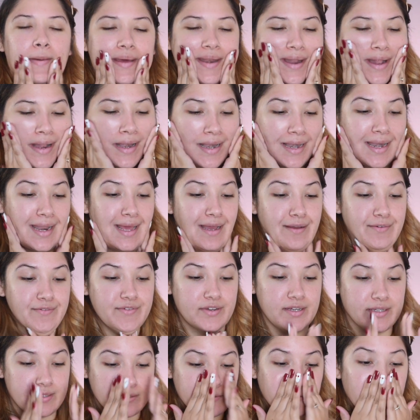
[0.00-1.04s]
but I love
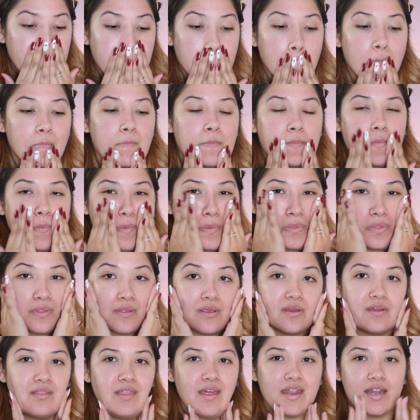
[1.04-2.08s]
it.
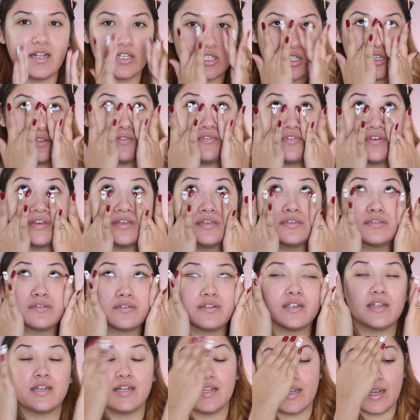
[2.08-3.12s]
That actually feels
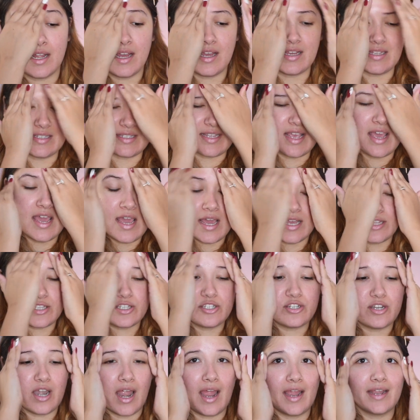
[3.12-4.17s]
really nice.
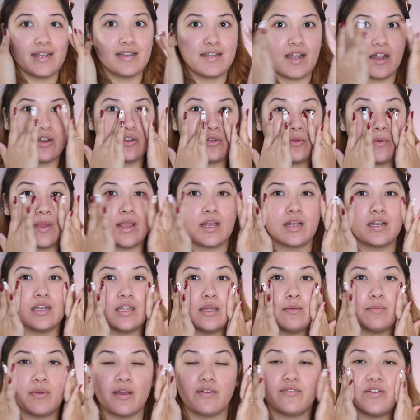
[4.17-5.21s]
It's drying down
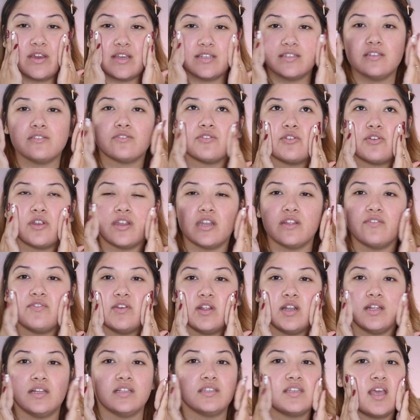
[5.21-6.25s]
quickly. My face is already
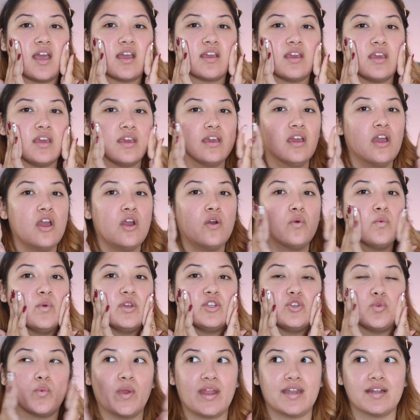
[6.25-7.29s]
feeling tacky,
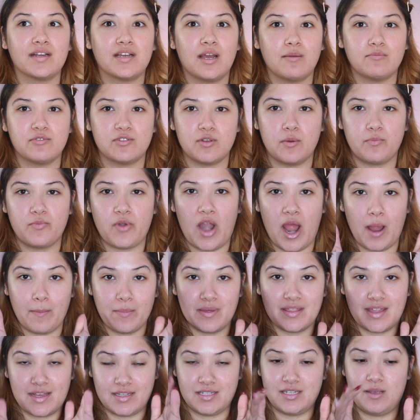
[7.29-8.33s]
which when it comes to a
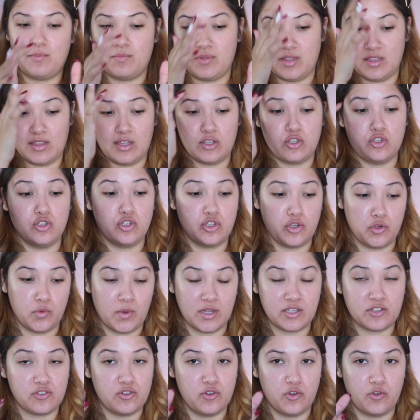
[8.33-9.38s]
primer, that's something that you do
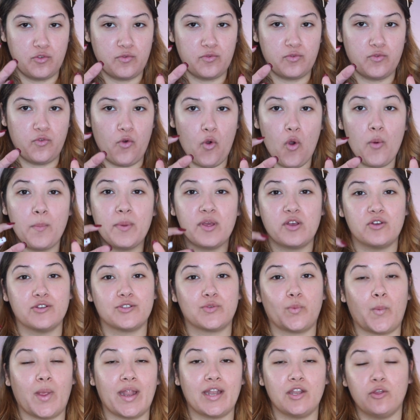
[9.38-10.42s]
want to look for,
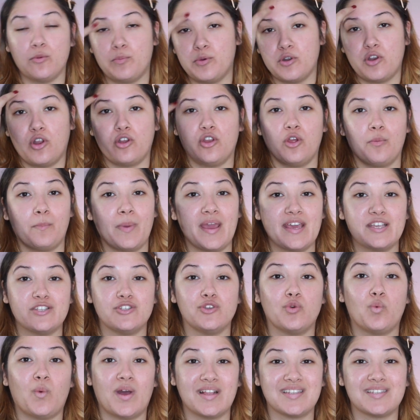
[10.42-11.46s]
because when you put on your
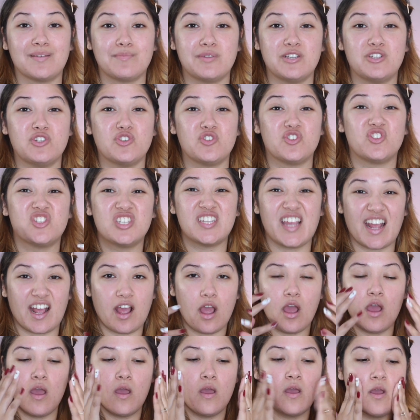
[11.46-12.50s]
base, you want something to
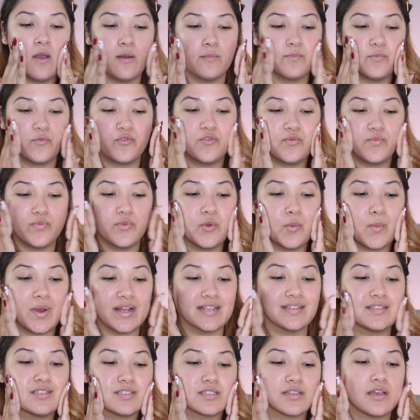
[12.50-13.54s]
stick.
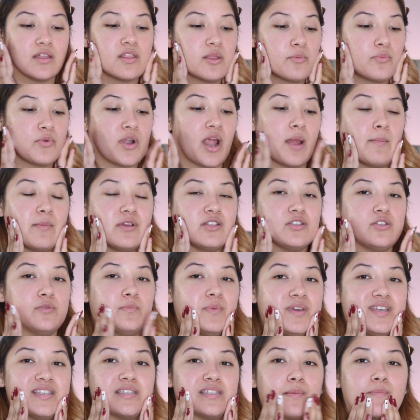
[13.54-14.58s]
Want the primer to
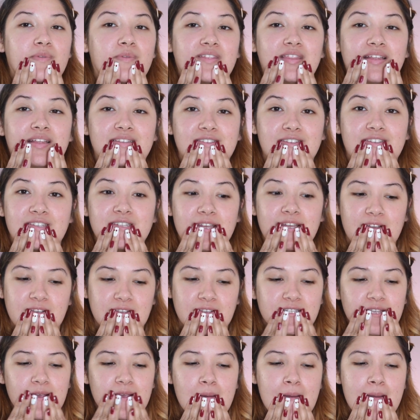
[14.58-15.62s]
be something that
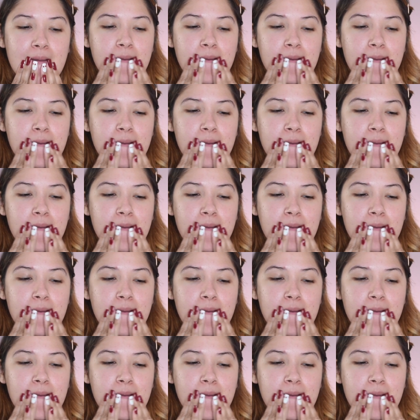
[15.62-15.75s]
sticks